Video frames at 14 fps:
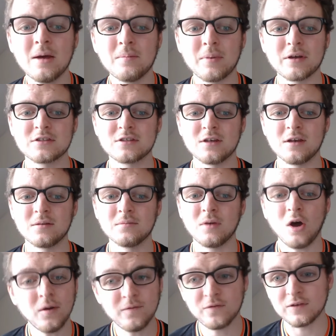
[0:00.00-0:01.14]
But
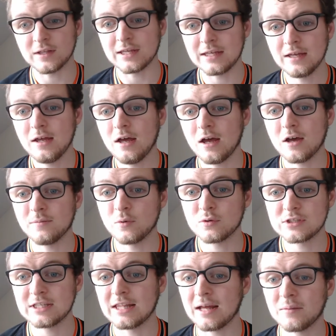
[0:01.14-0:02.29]
hopefully we'll
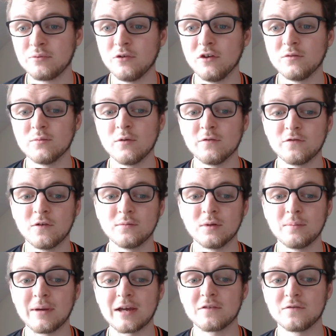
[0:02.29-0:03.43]
see that improvement from
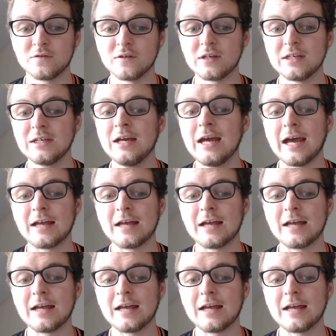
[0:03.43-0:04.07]
the back three,